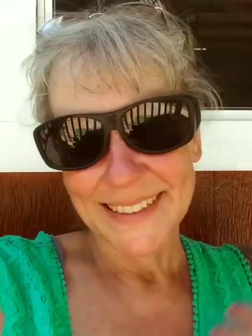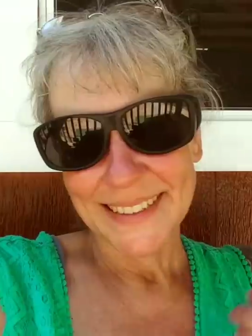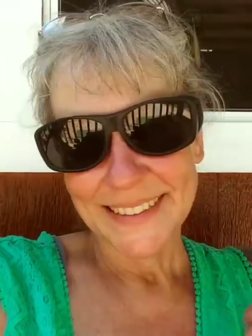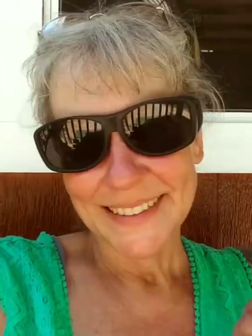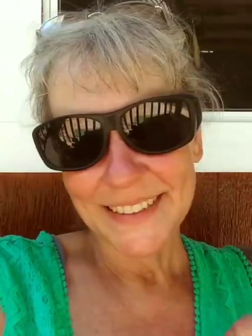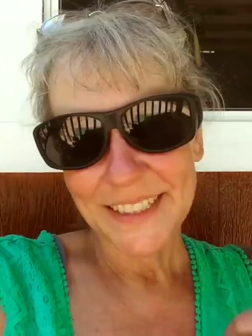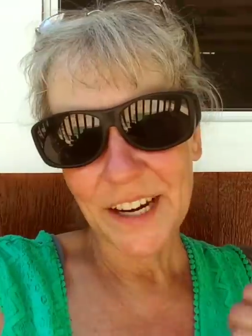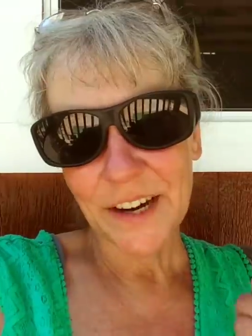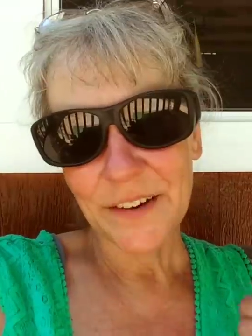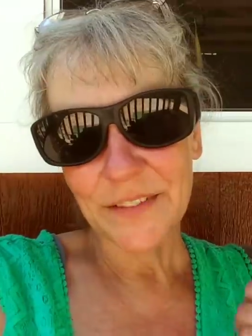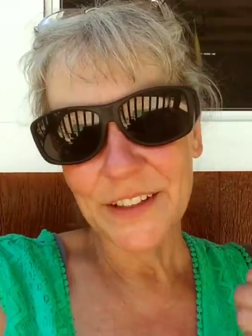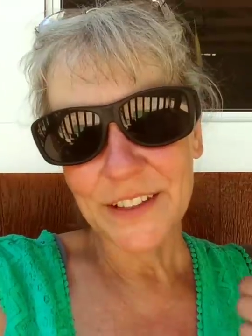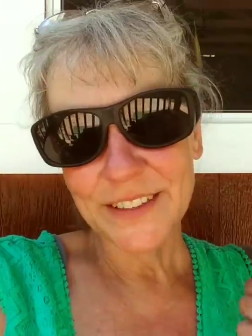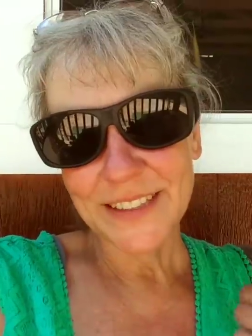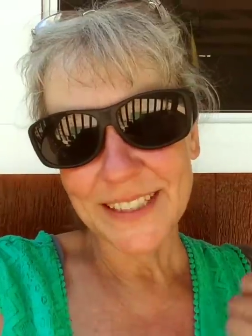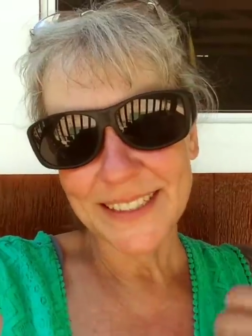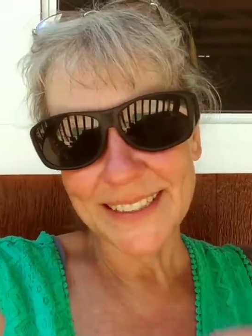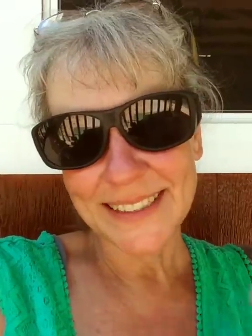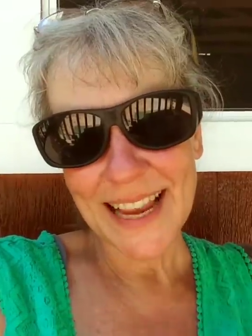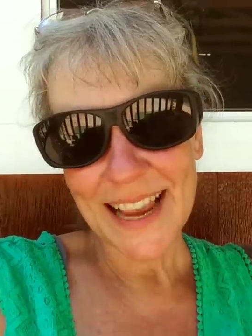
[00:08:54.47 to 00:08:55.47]
Sorry if
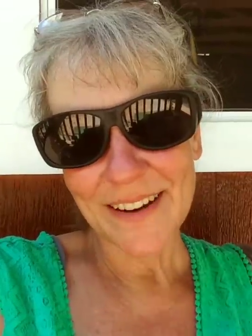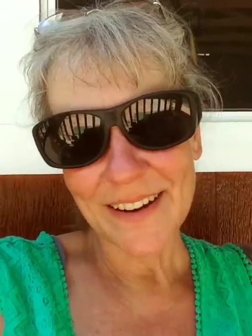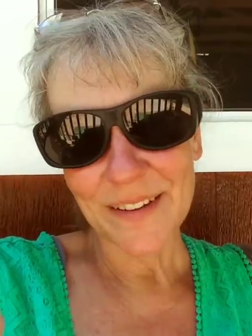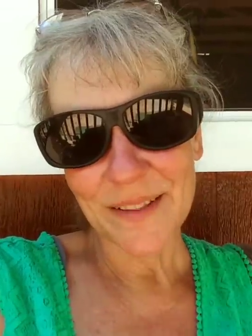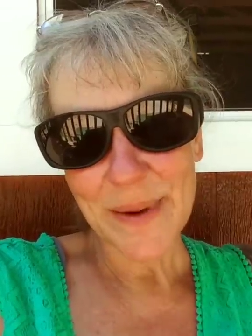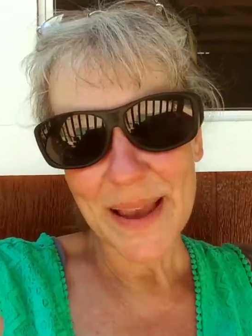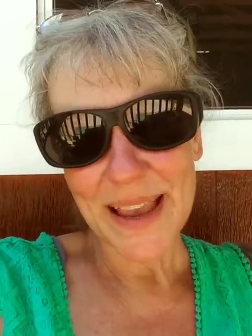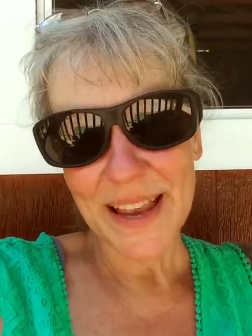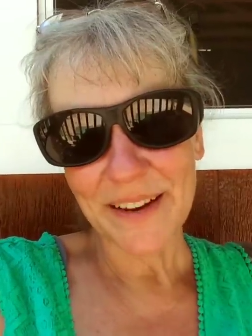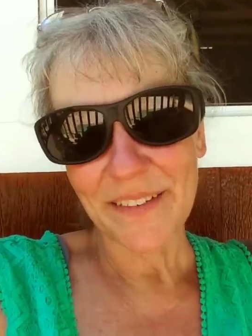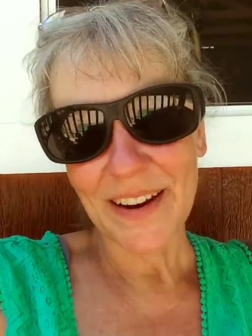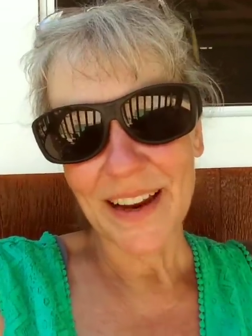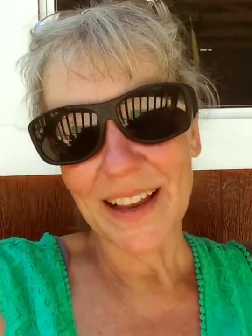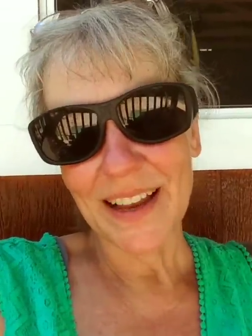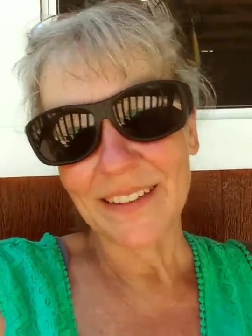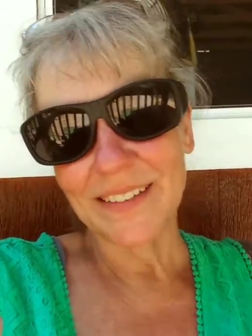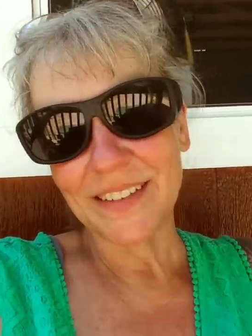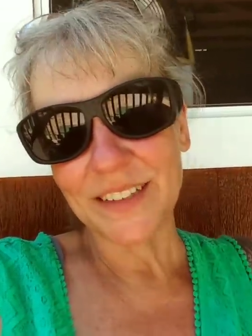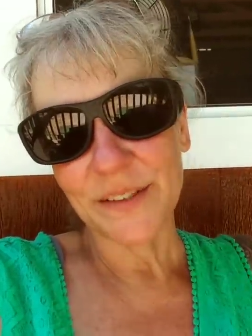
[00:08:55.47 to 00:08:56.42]
there's a sound in the background.